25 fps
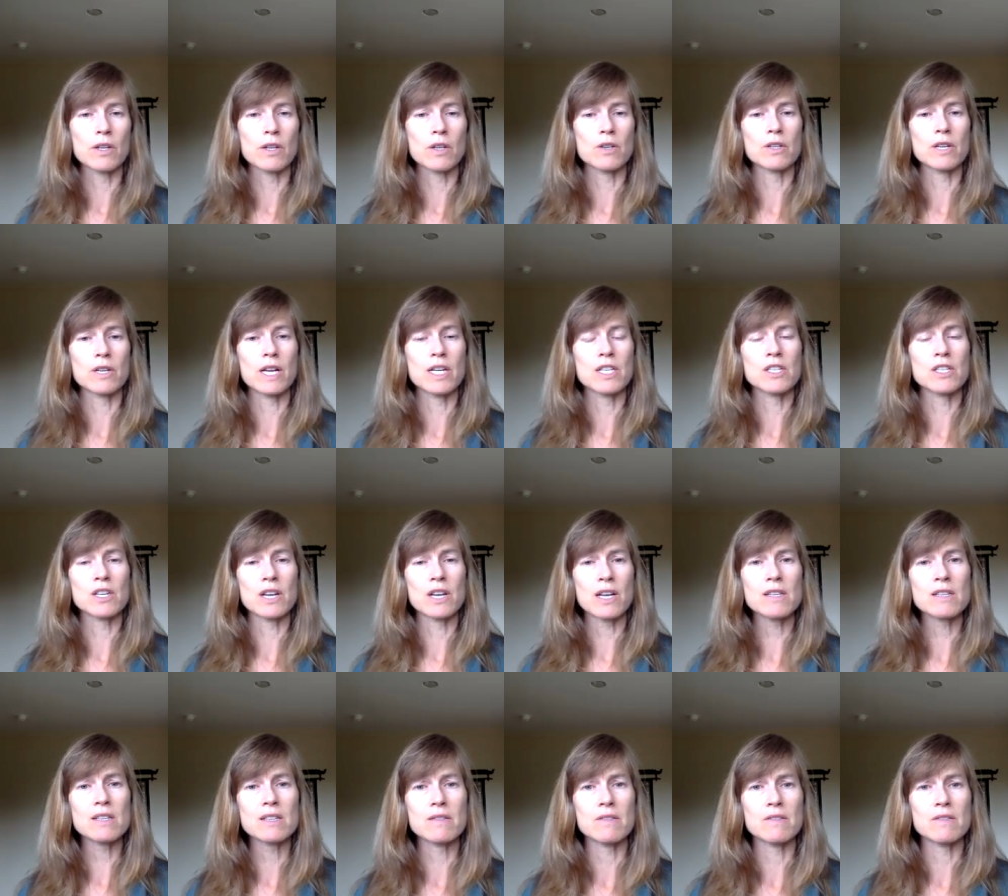Your
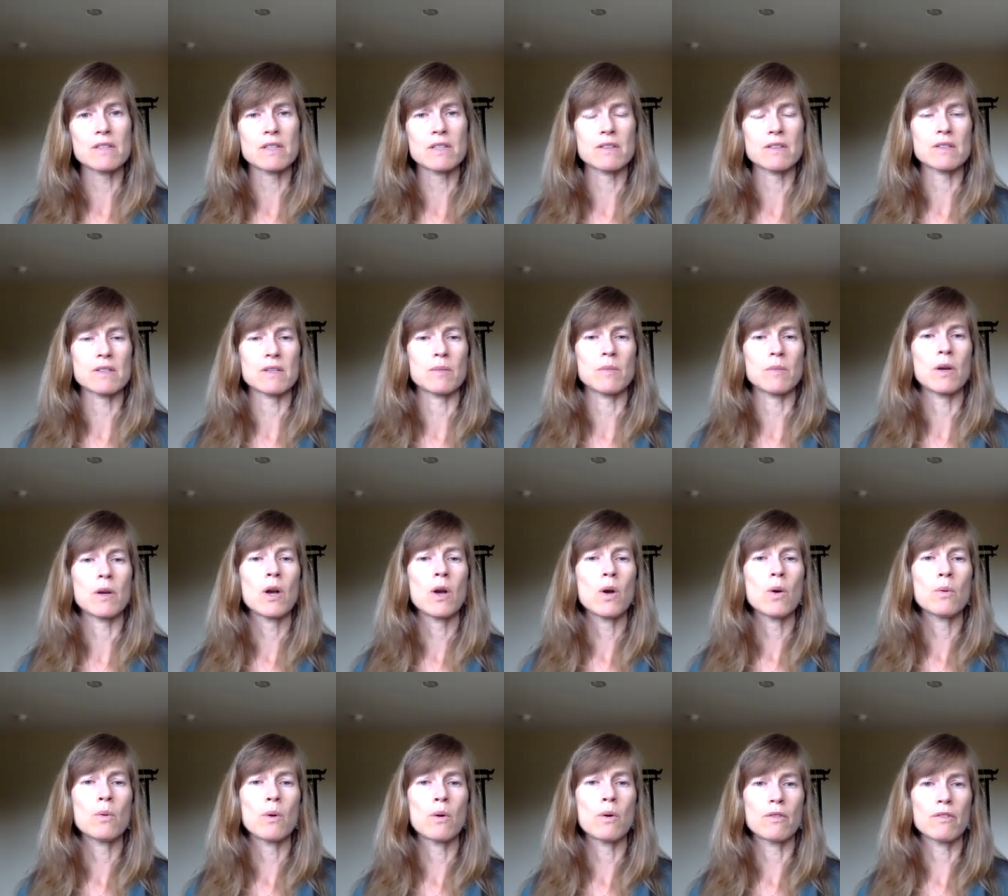digestive system
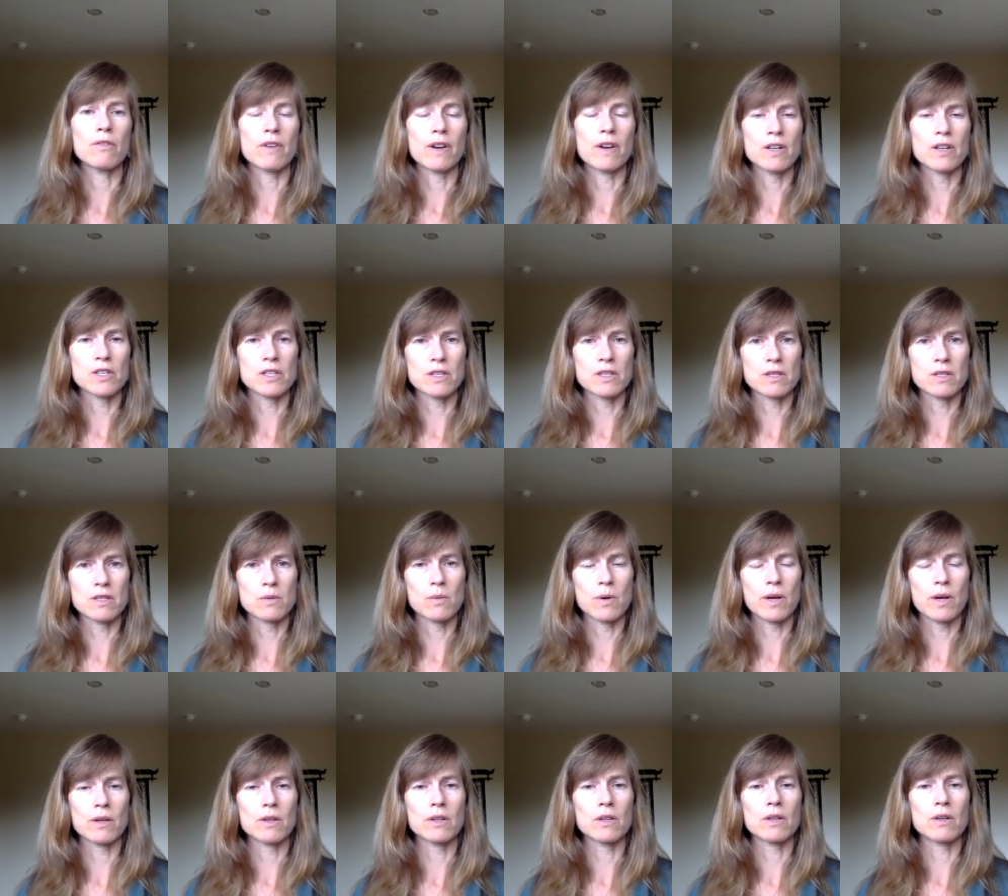won't function as
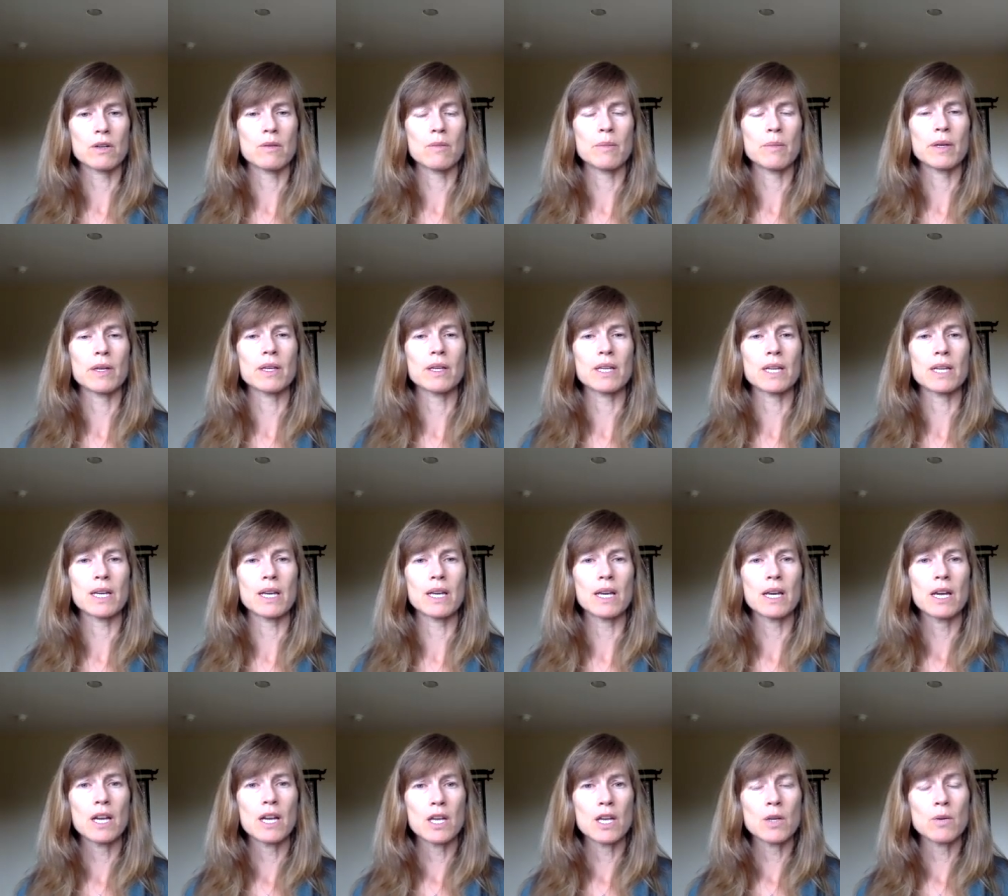well. Your ability,
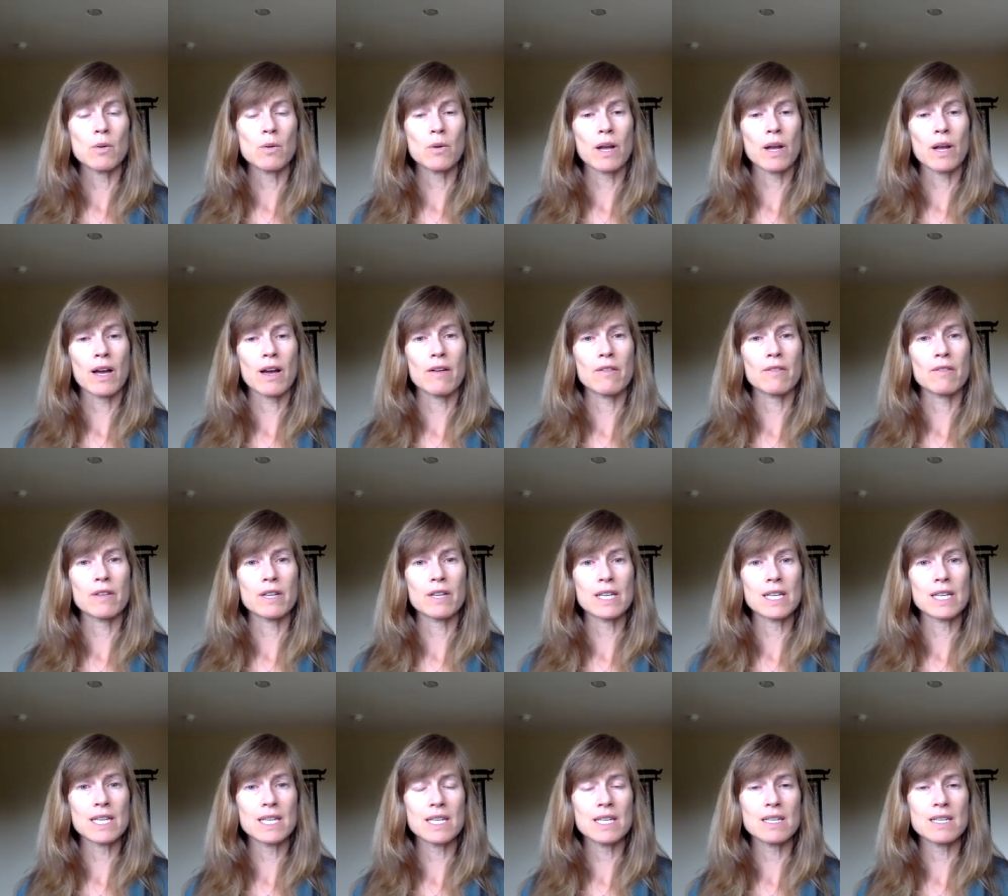you won't have an
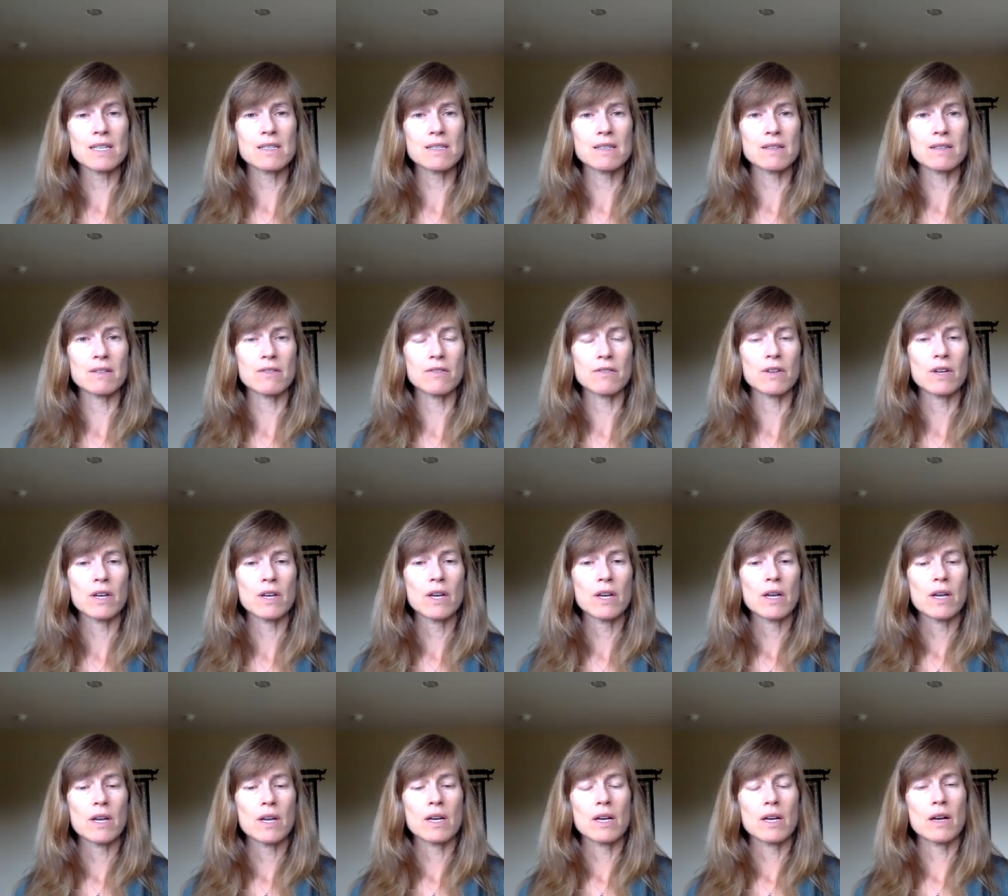ease of
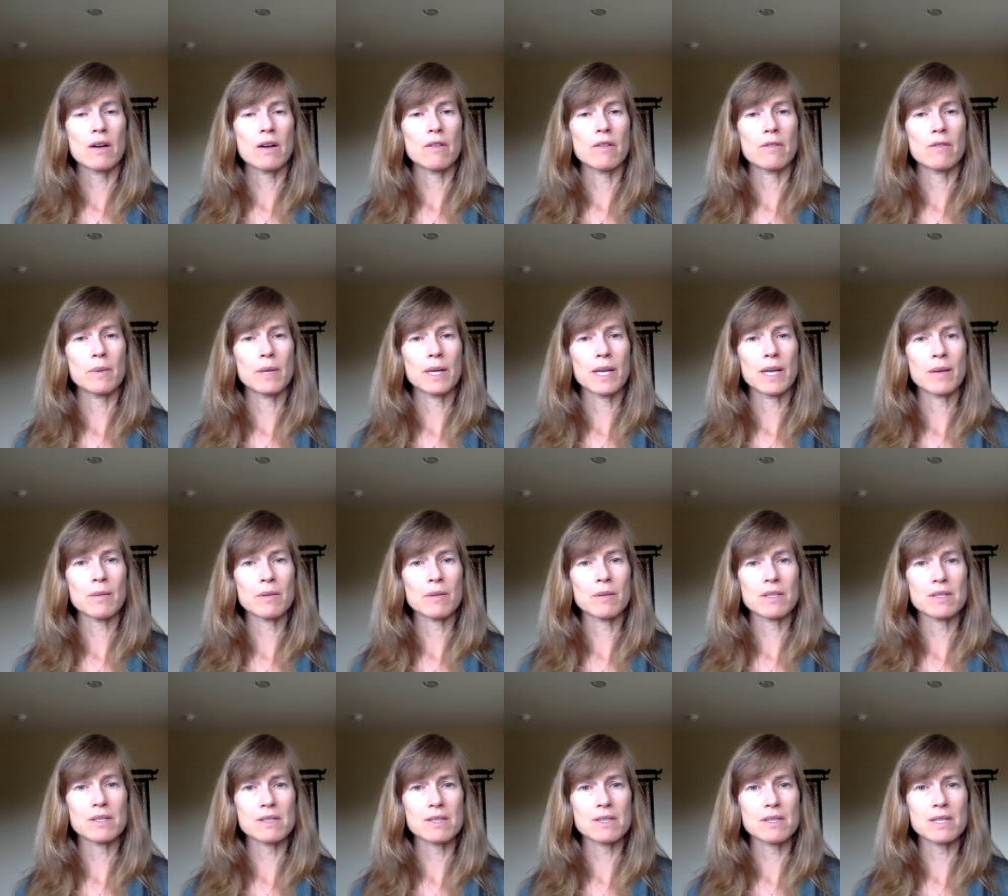being able
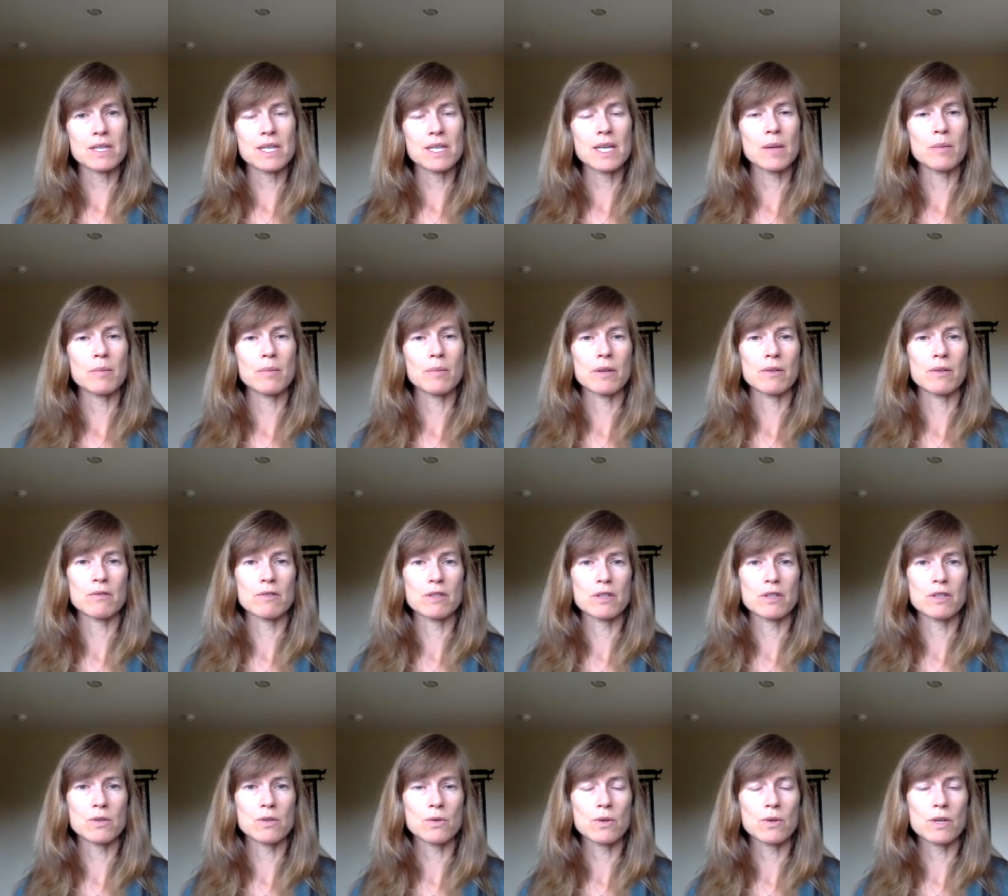to sleep and
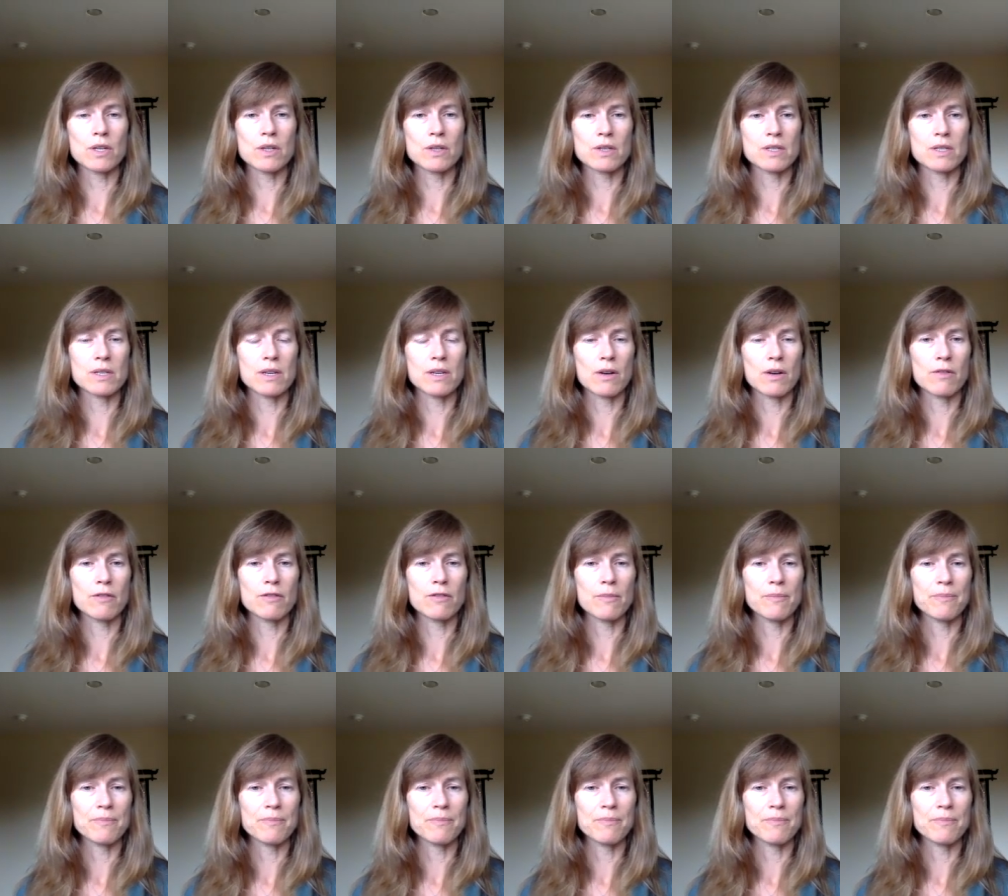restore yourself.